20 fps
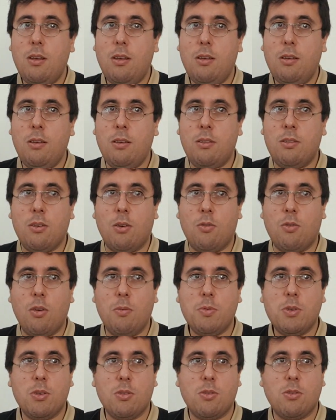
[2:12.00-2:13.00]

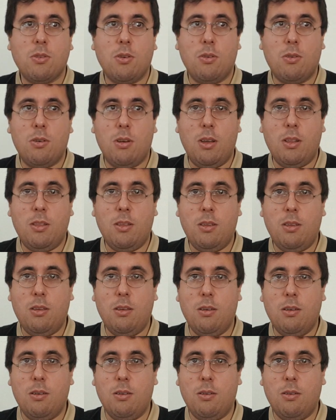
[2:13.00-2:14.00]
interruptions or any
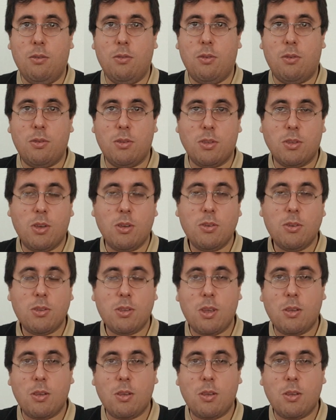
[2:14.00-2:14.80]
other discussions,